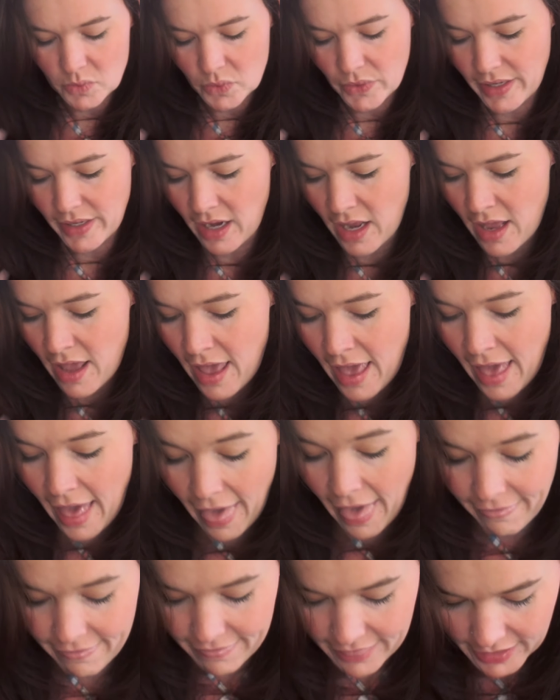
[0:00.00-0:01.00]
one.
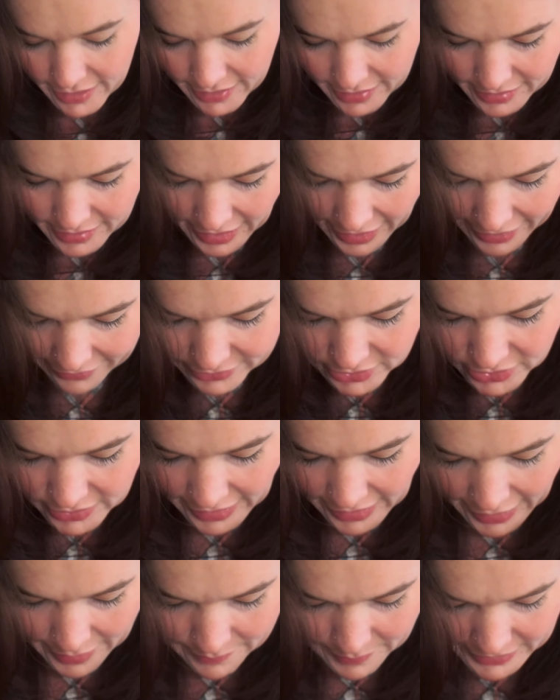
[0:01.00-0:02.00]
And then after
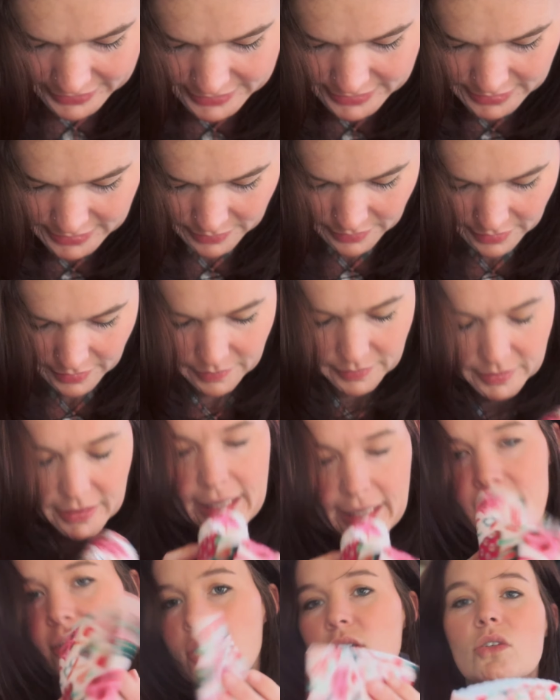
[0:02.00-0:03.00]
that, I made some
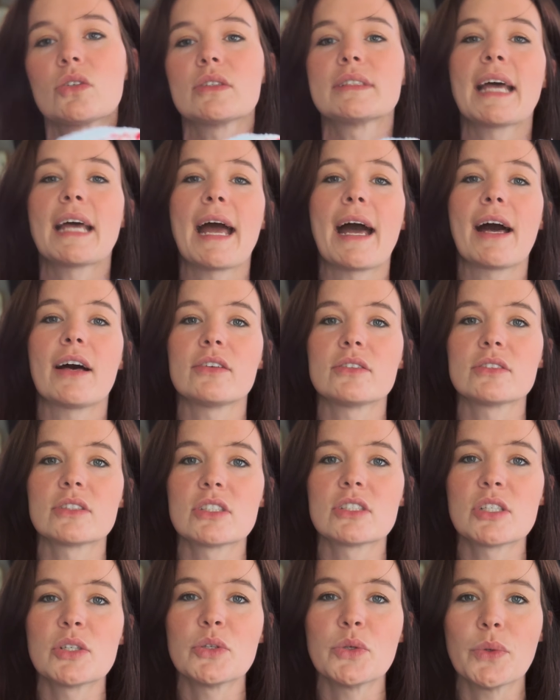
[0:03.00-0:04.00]
like little towels
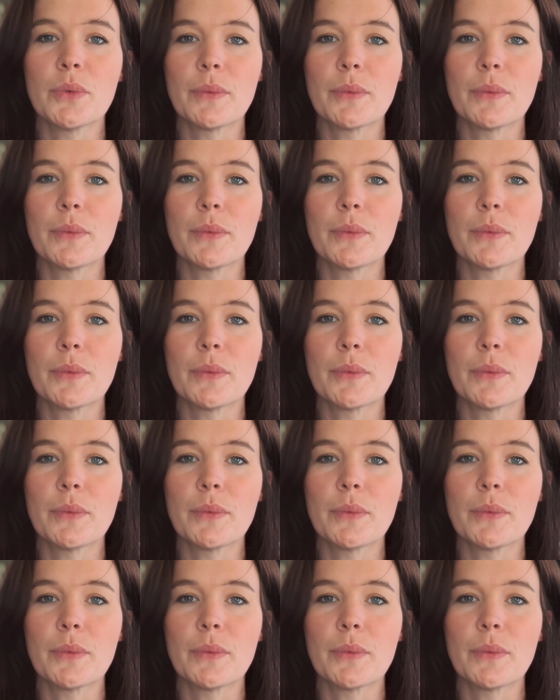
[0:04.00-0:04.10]
to